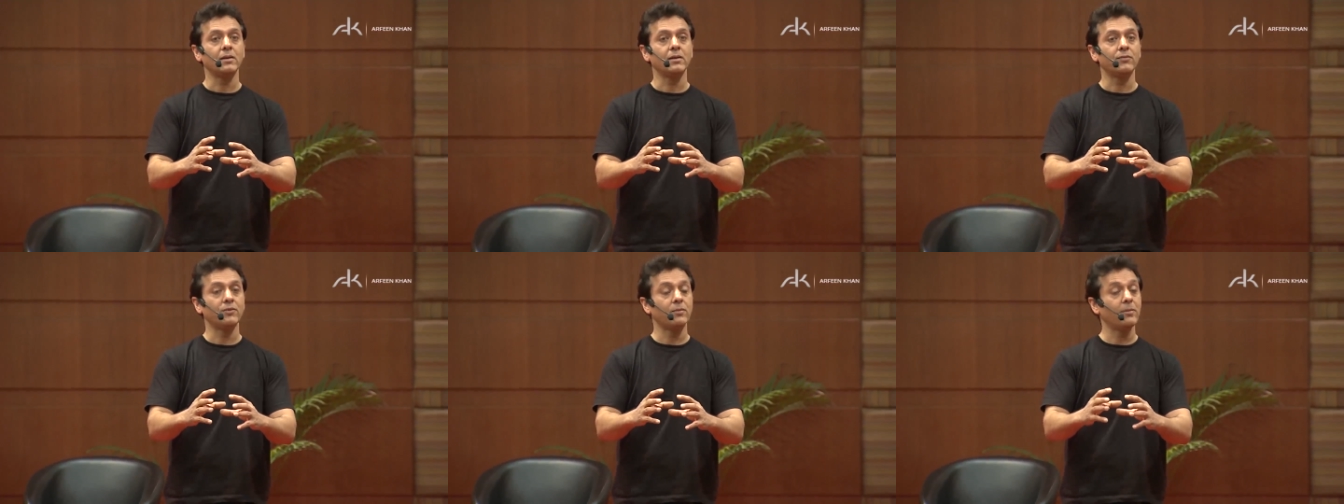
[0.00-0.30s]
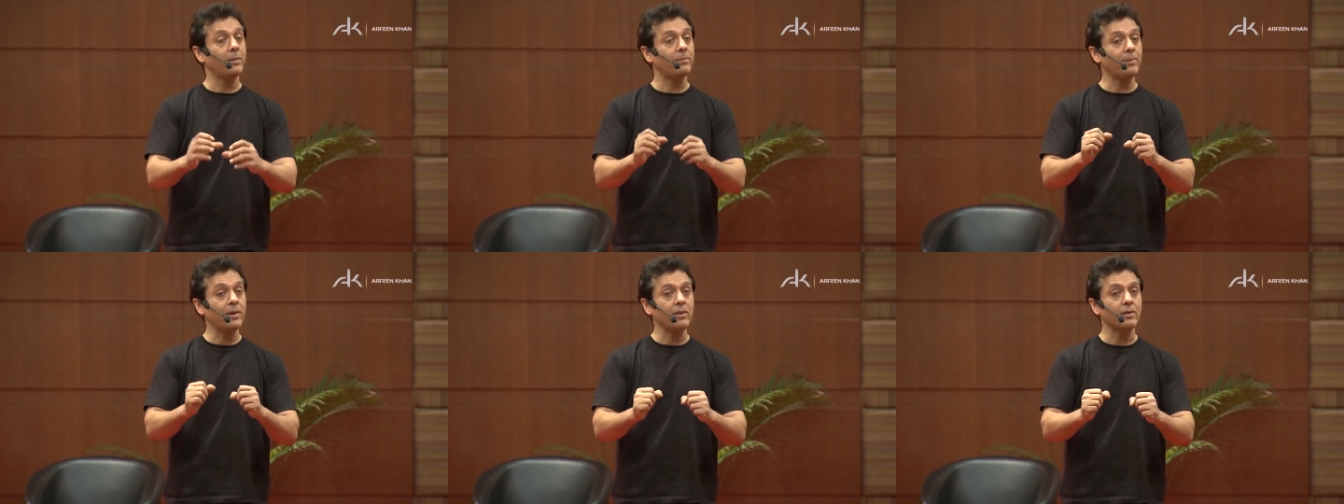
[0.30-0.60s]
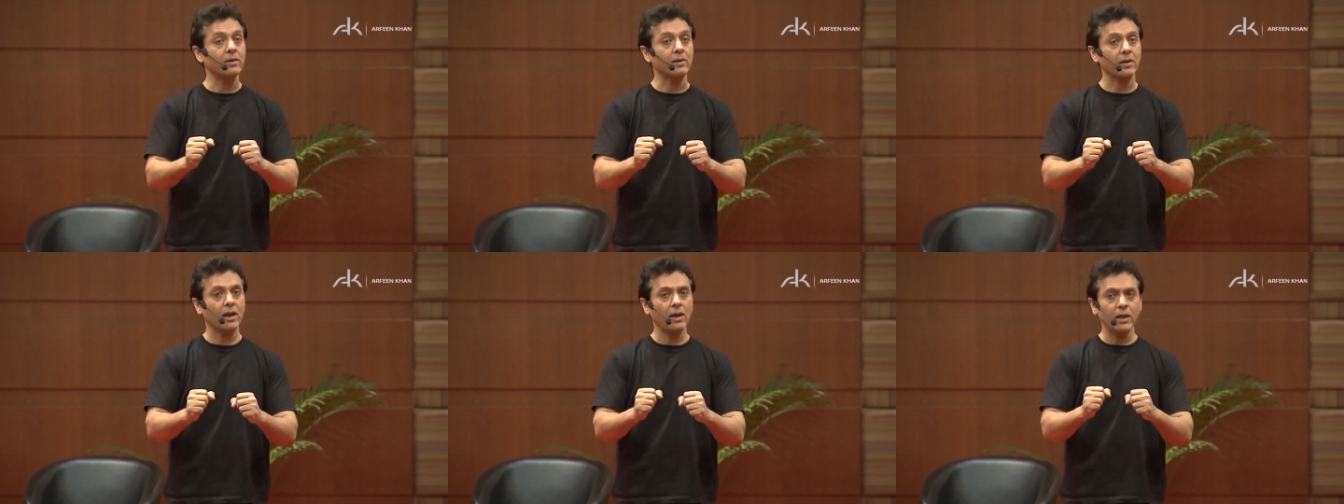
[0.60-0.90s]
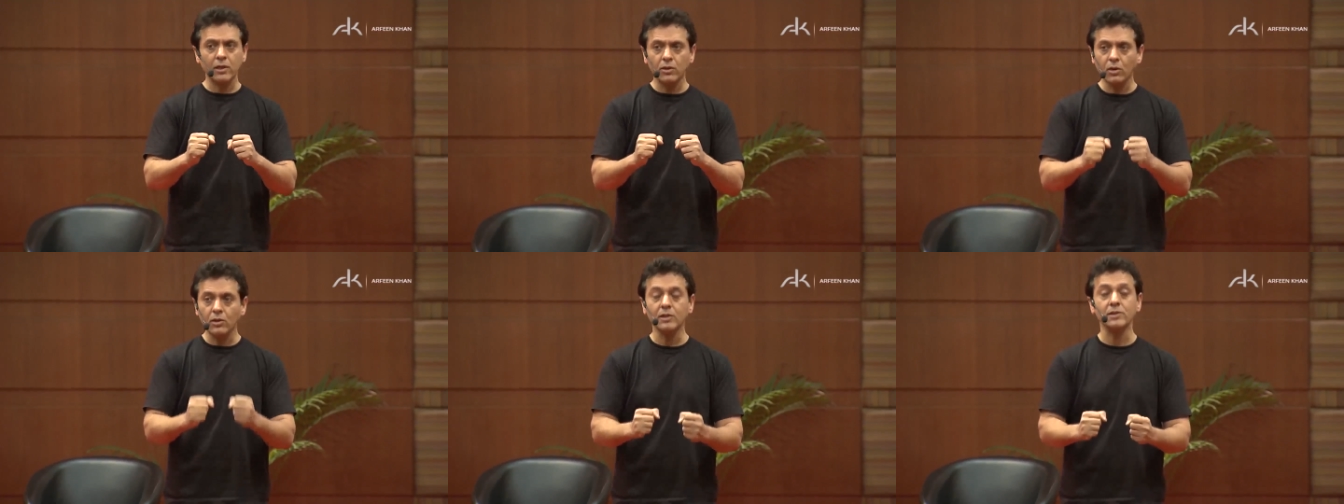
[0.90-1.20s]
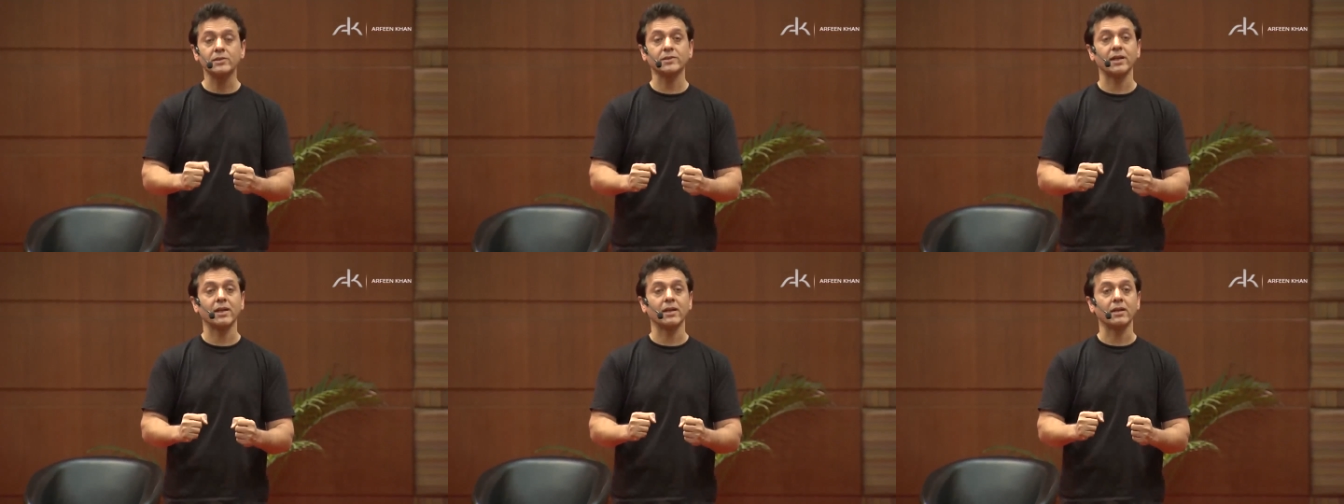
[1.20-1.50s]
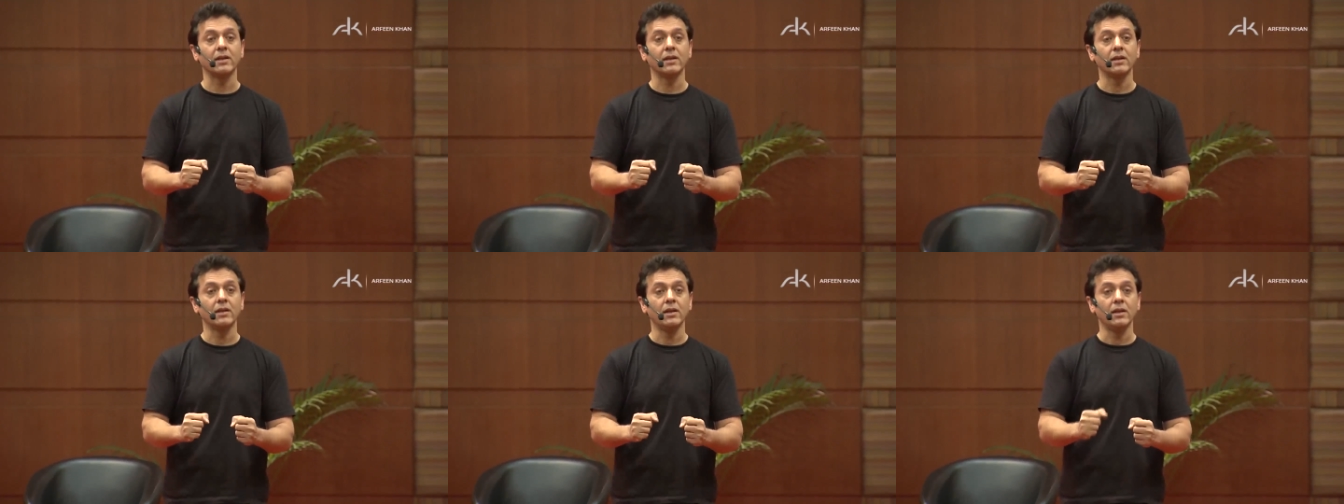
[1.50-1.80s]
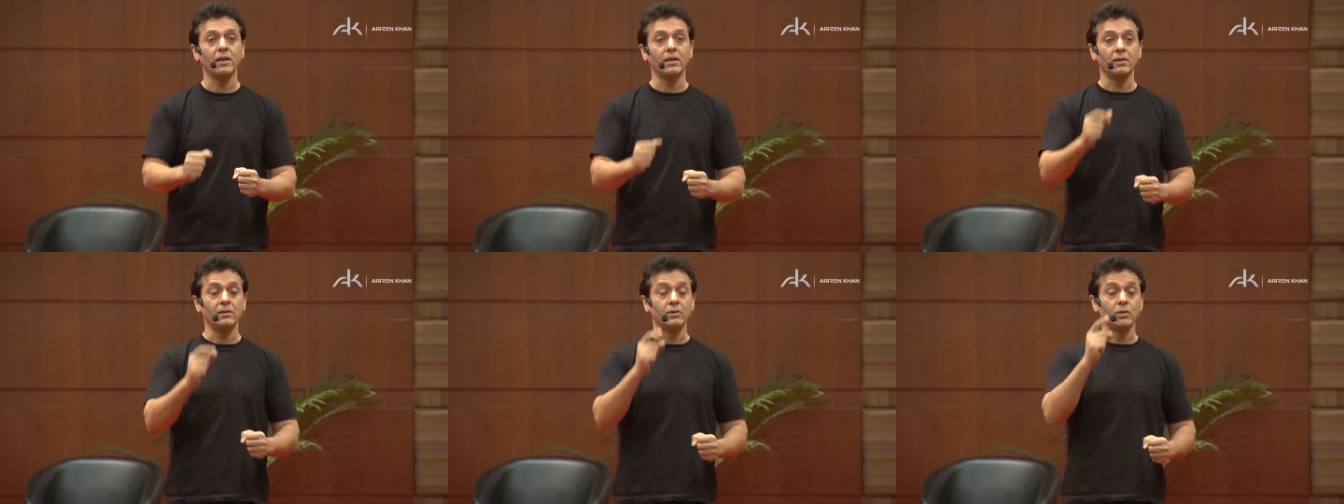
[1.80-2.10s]
parents. I acknowledged it.
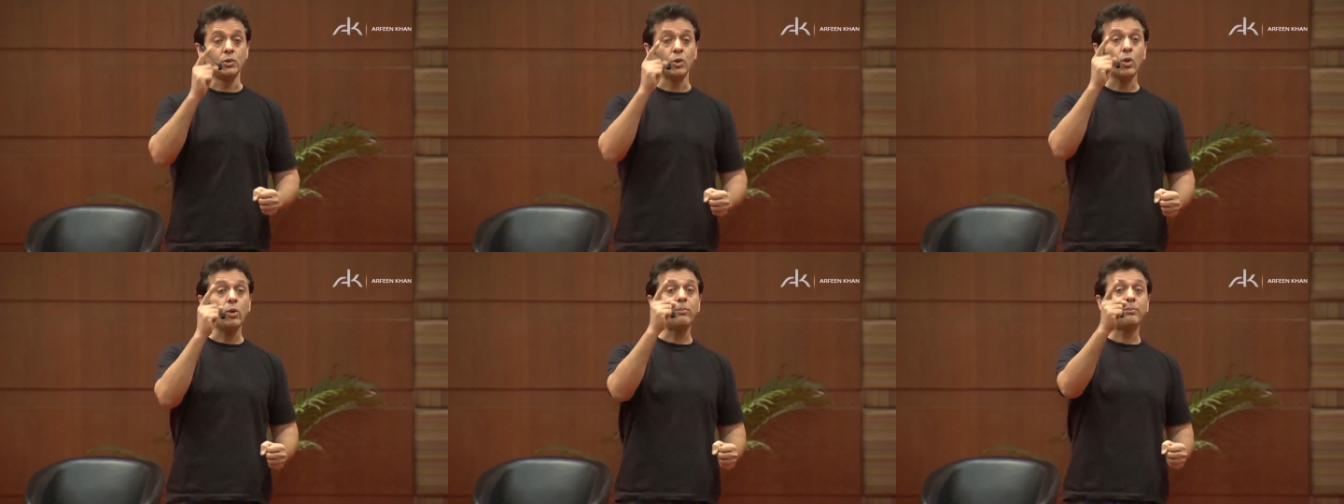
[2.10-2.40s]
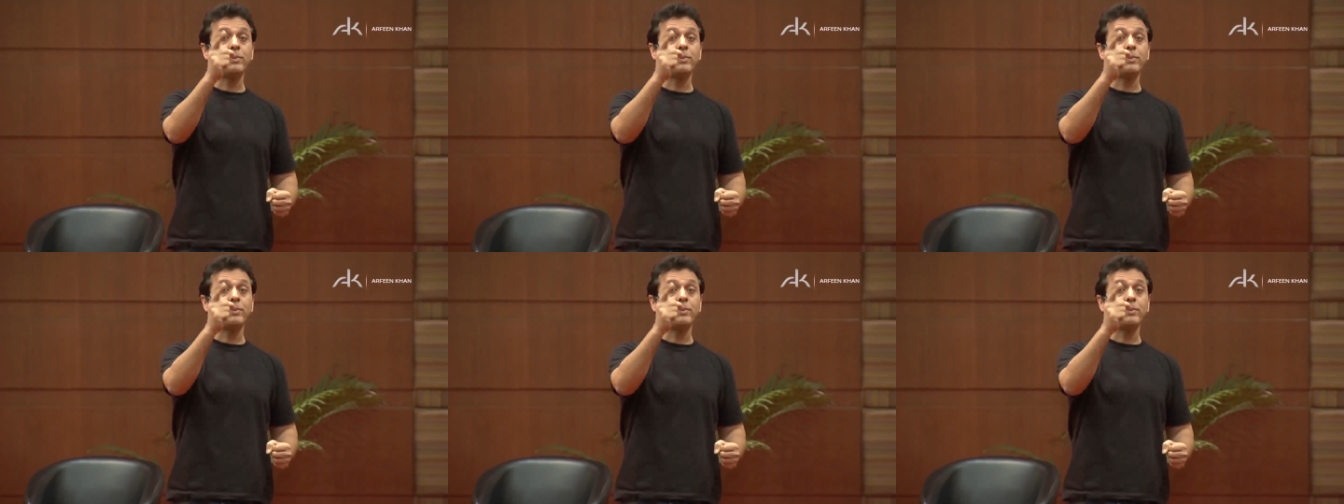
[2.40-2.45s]
Your